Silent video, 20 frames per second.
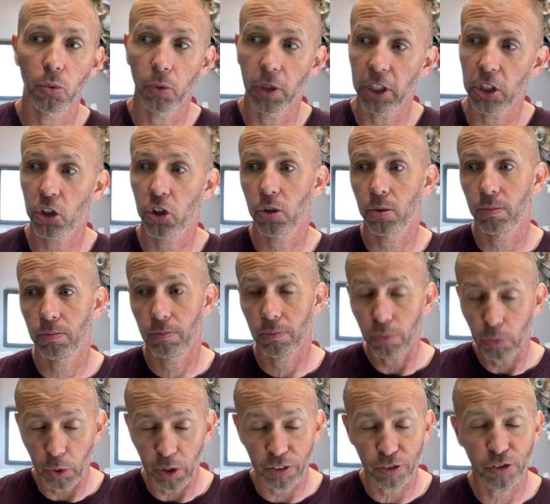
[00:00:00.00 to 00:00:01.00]
which
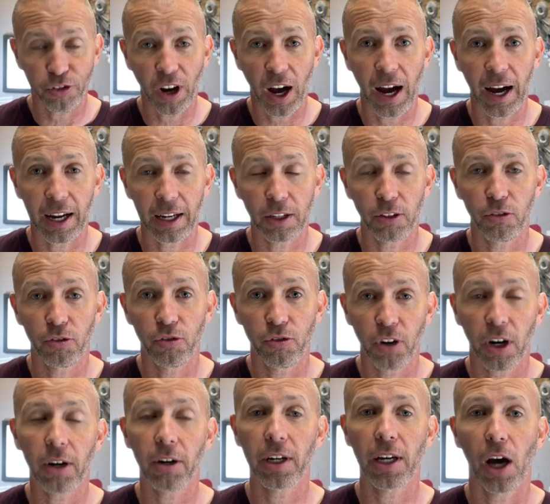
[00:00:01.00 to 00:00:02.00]
we find
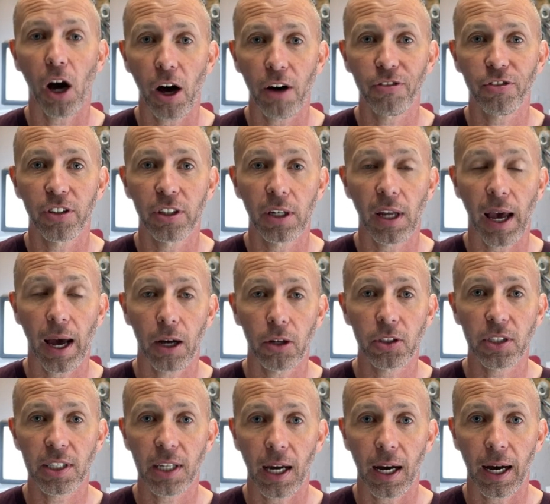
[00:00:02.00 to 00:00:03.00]
very often
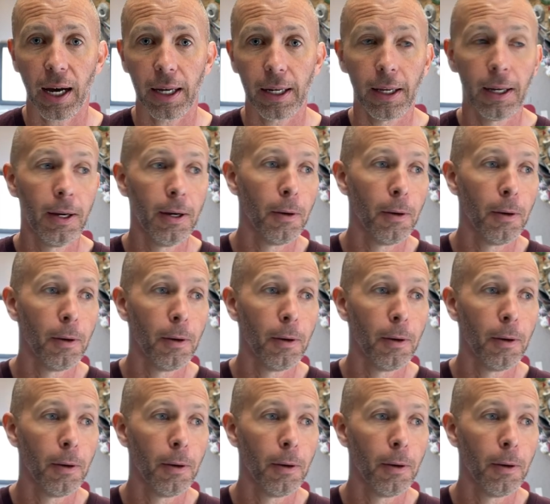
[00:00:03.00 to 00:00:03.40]
outside.